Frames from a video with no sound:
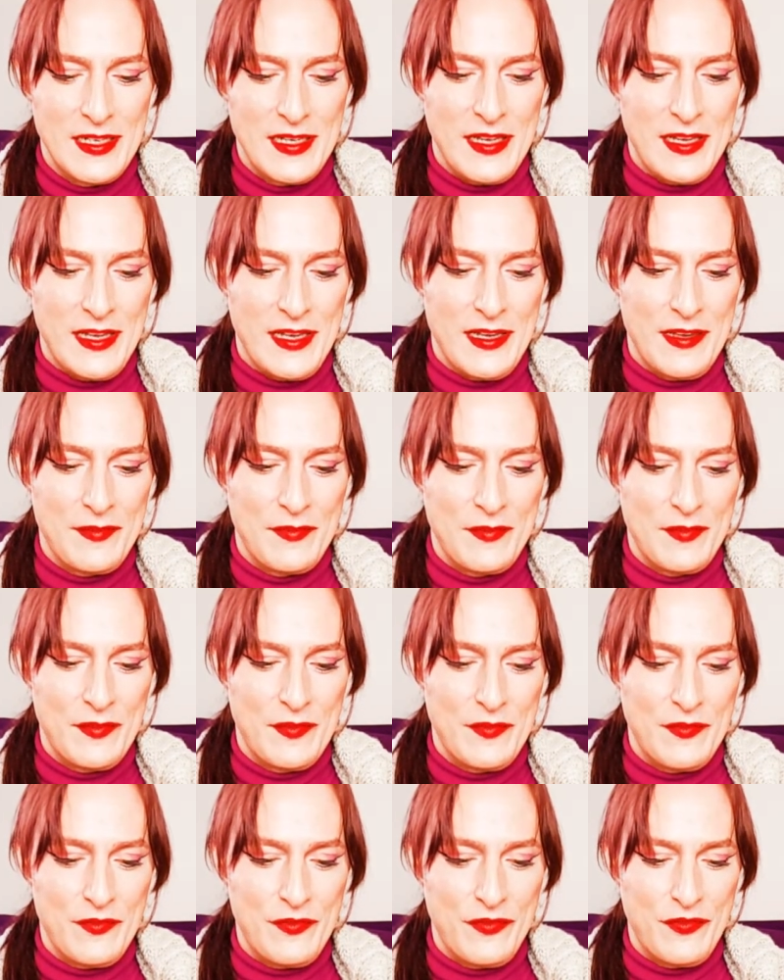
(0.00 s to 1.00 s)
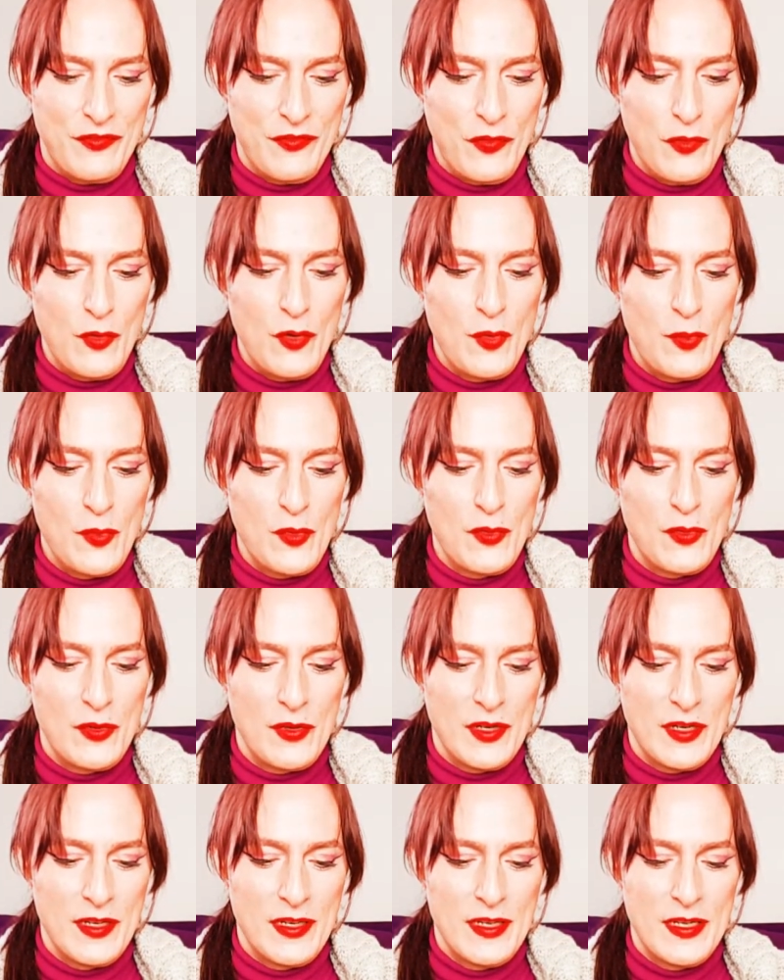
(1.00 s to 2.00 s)
um, full
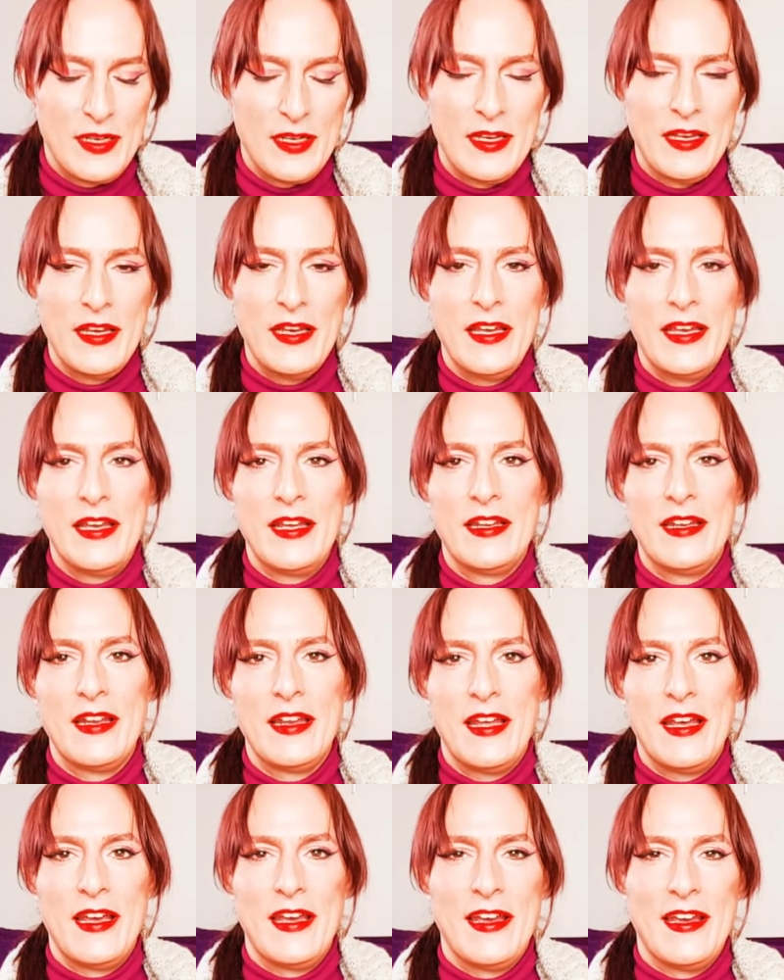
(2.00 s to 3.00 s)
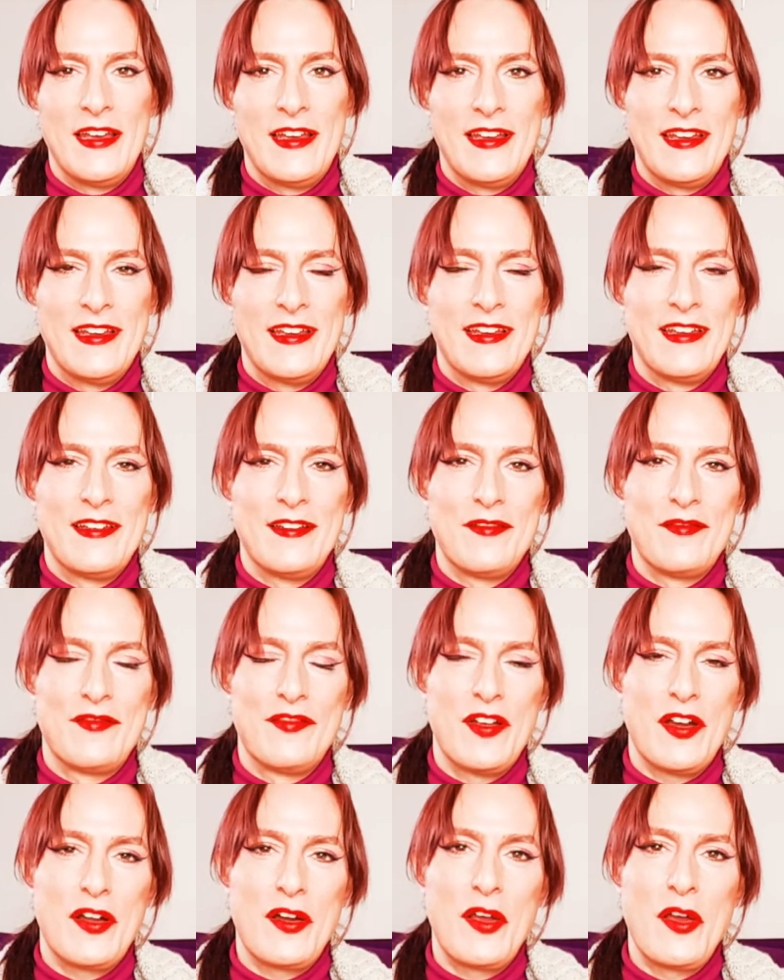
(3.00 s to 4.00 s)
moon in uh,
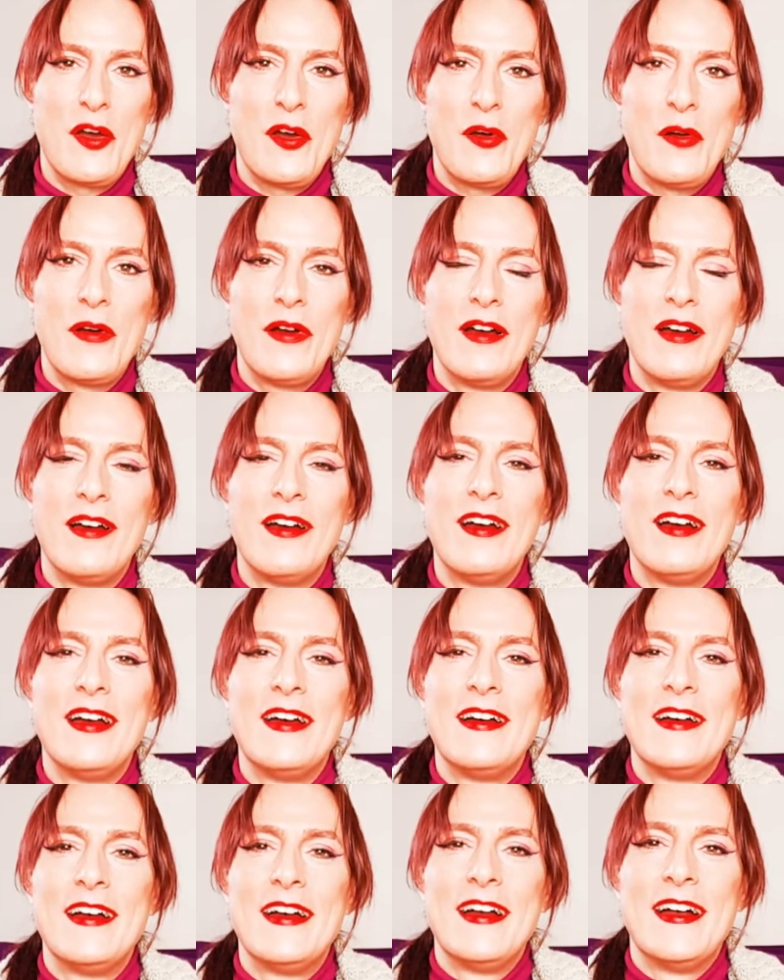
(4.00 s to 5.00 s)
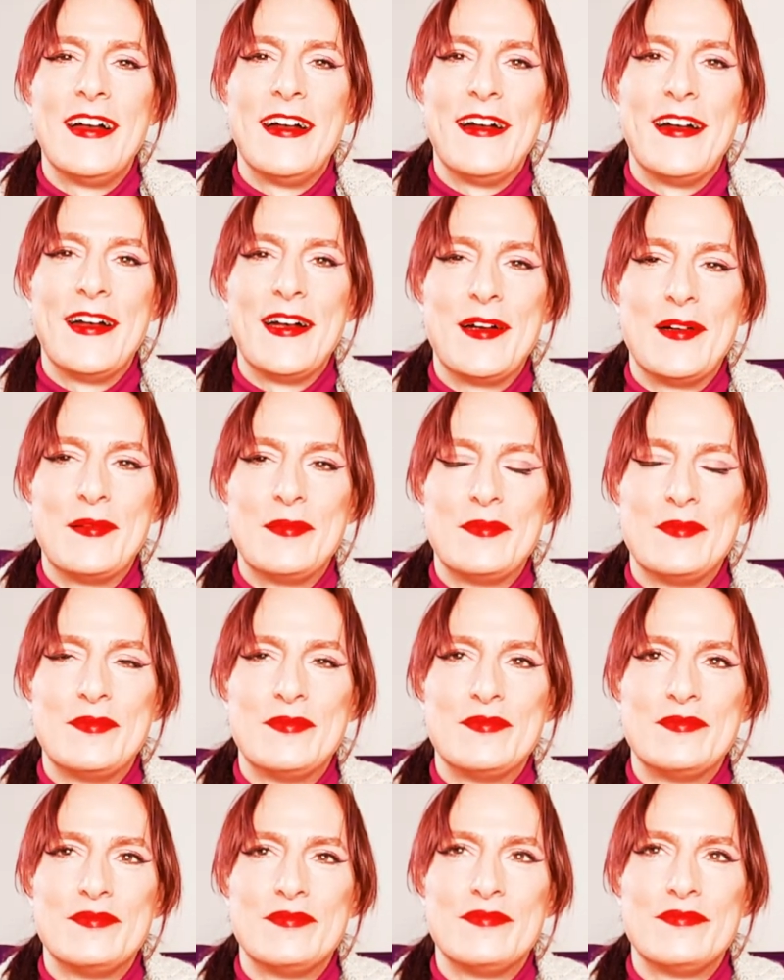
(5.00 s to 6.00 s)
Virgo.
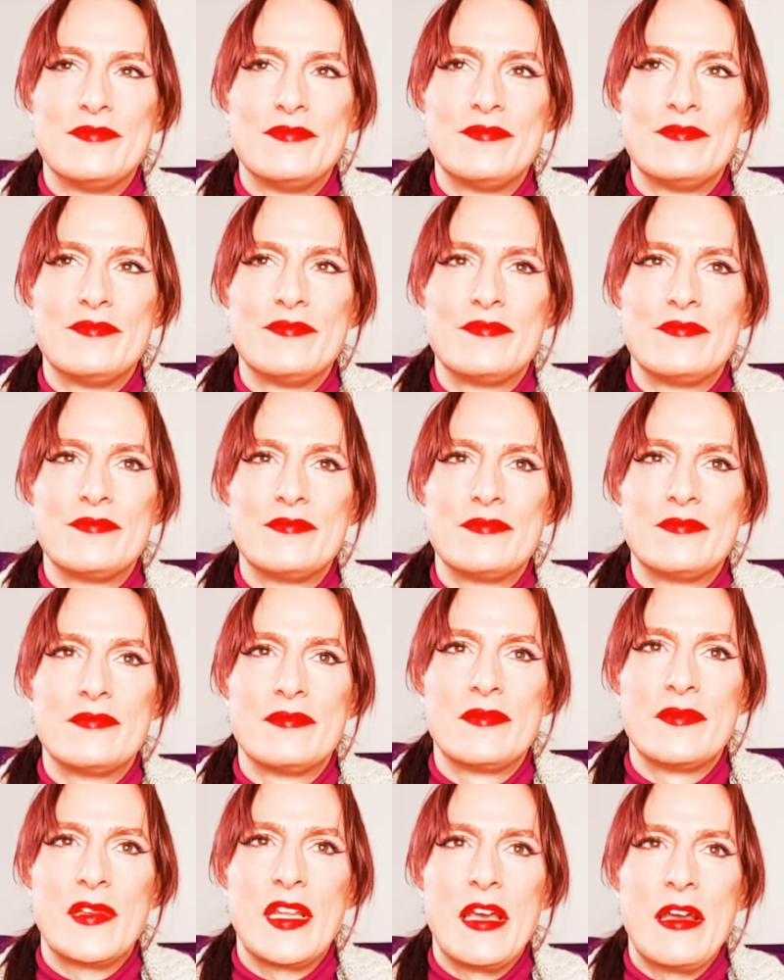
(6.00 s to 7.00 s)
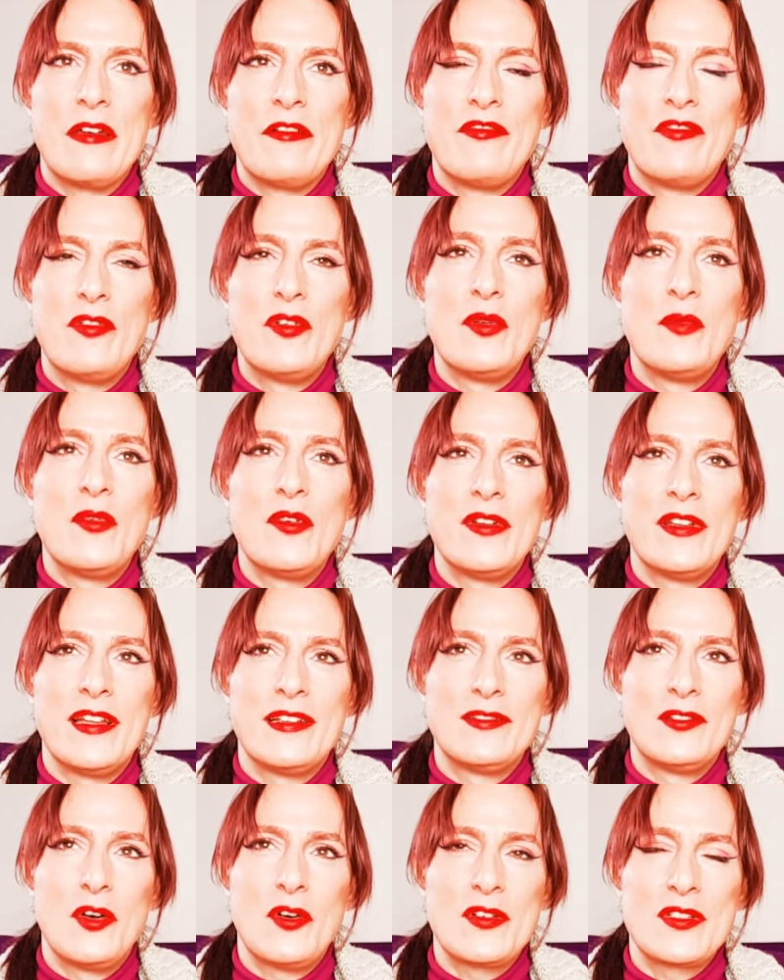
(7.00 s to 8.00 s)
Um, a full moon
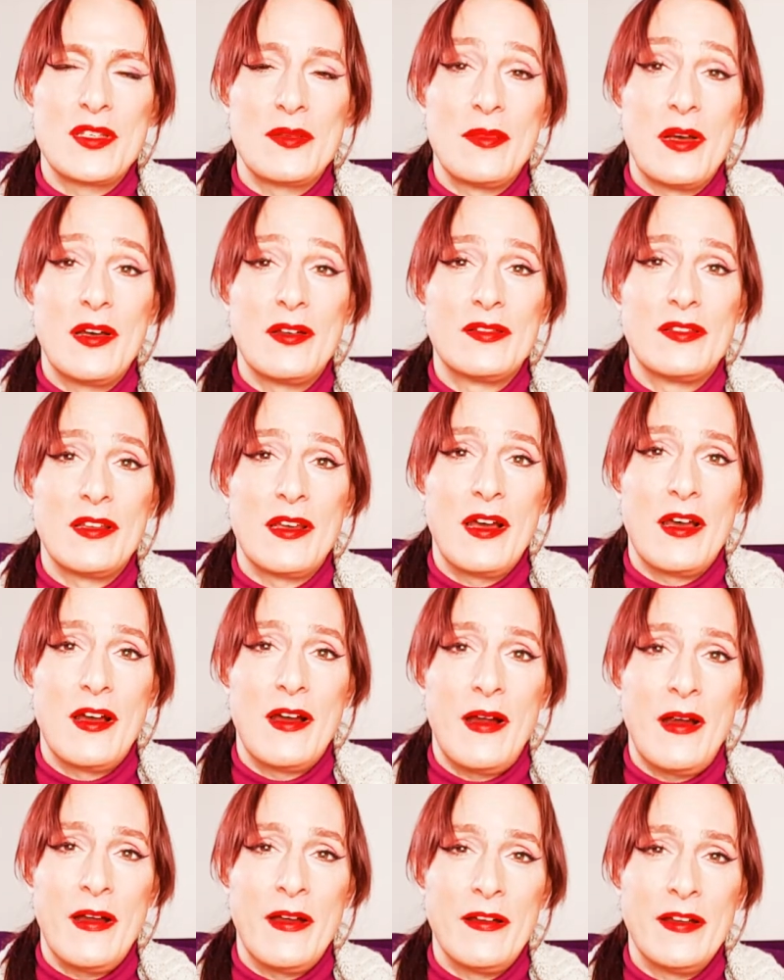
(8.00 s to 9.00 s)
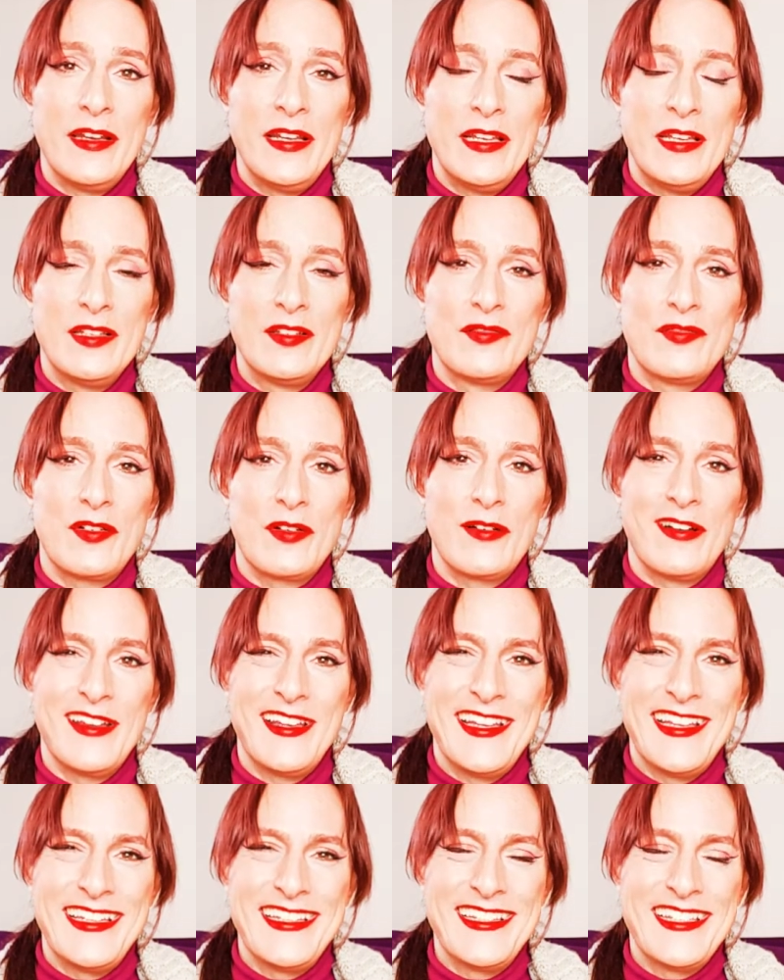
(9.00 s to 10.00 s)
that talks about our need for
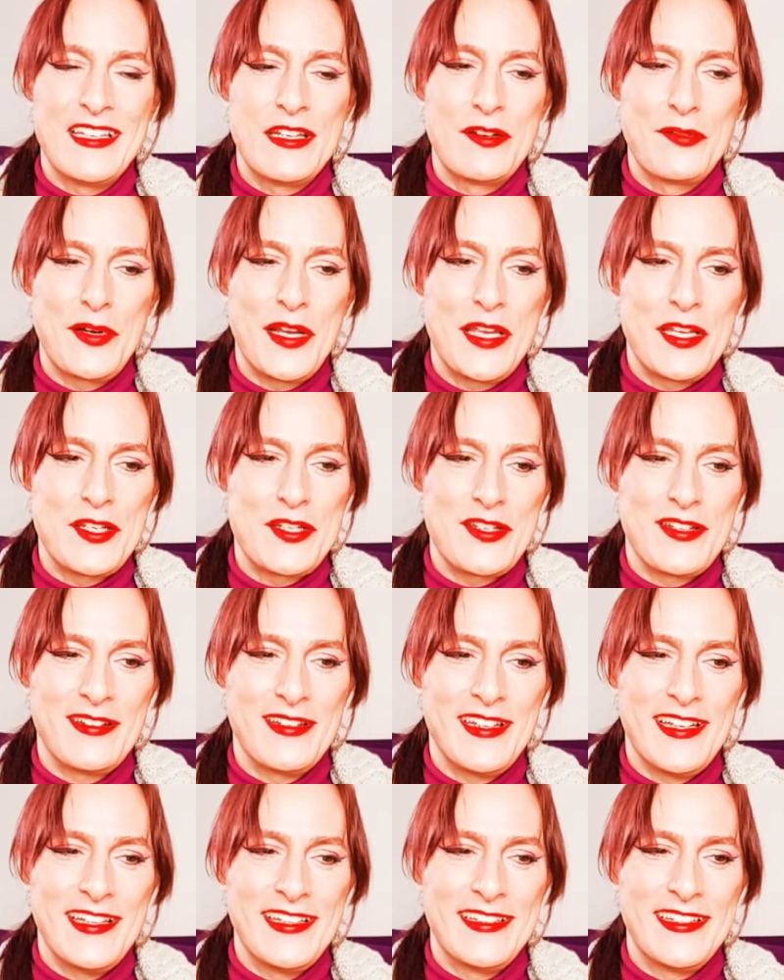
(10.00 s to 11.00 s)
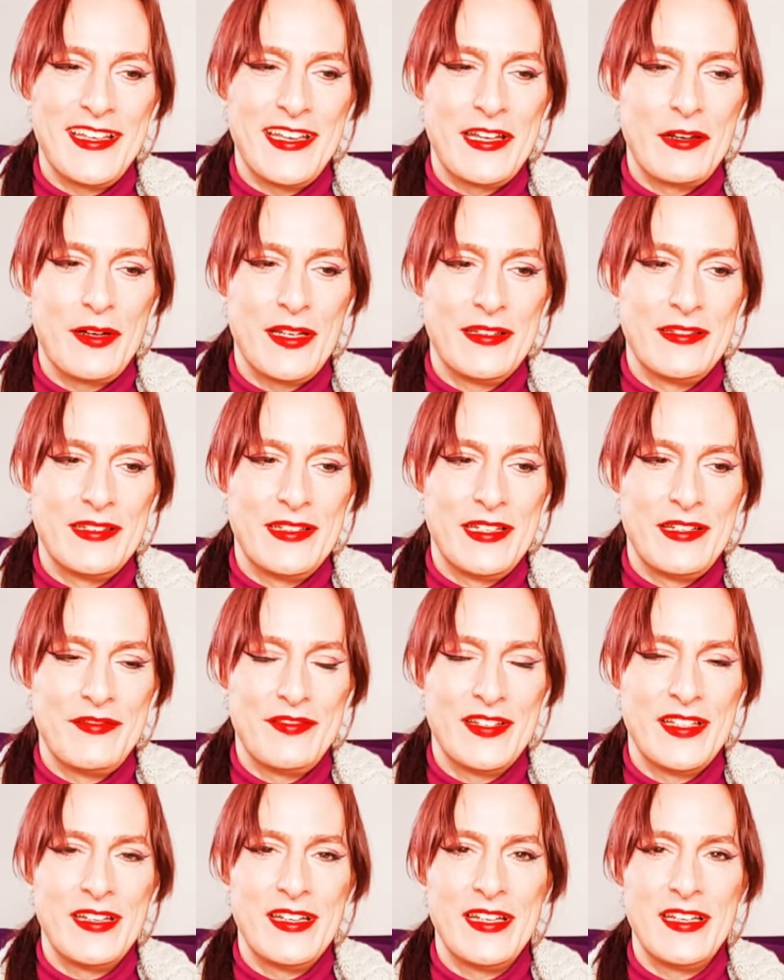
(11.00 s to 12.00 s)
integration,
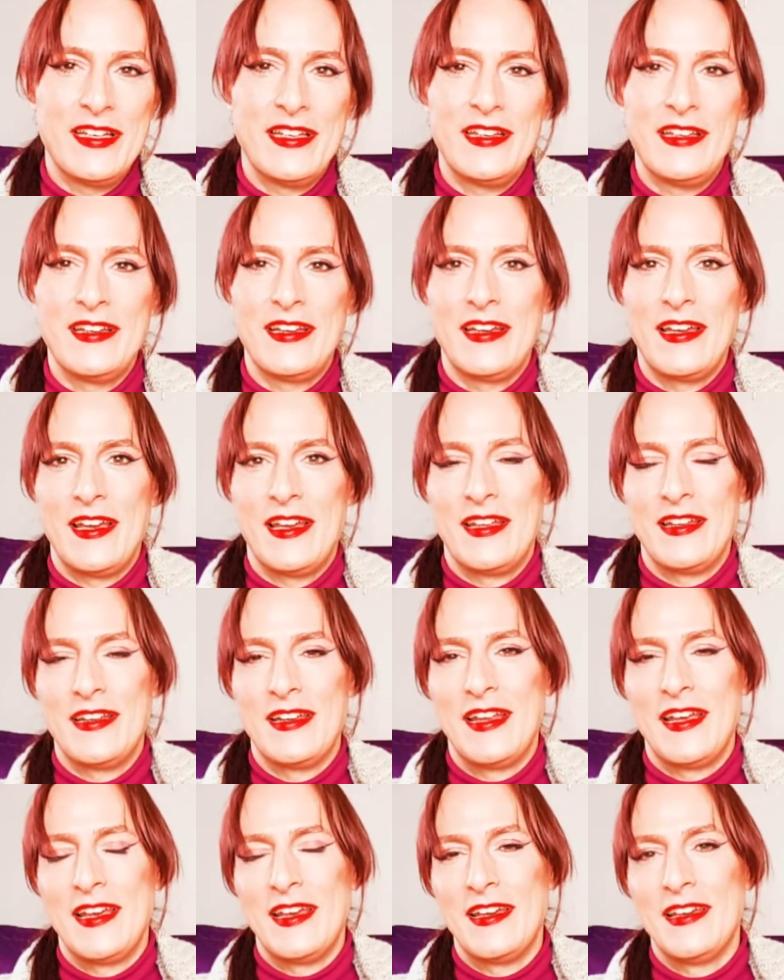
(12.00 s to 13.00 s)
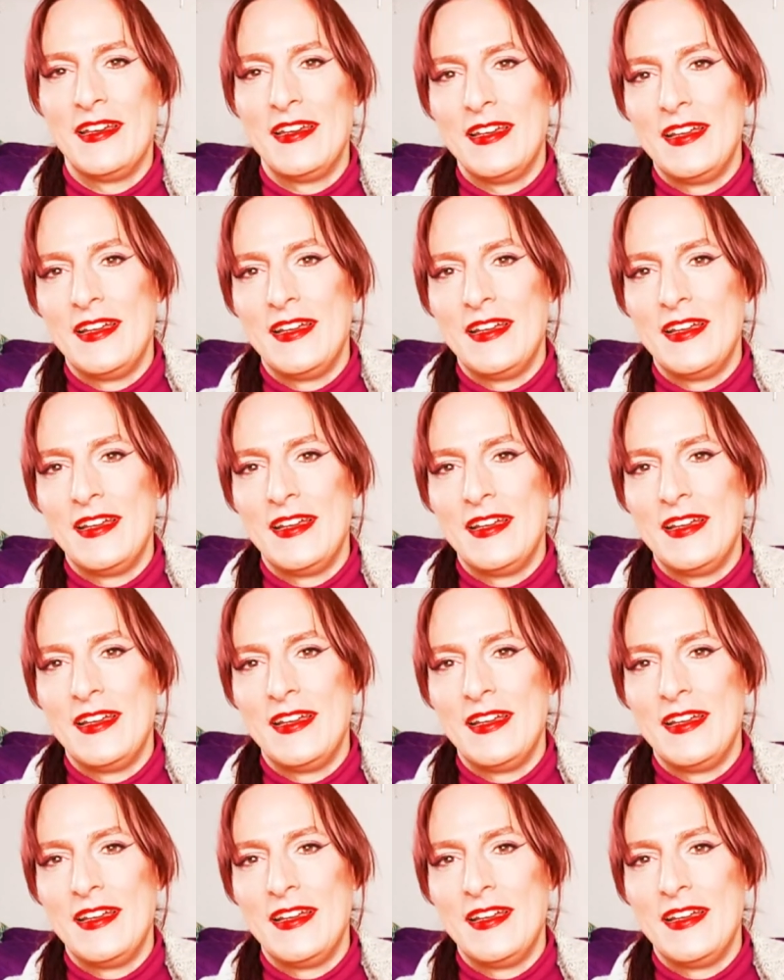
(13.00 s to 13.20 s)
integrativity, and uh,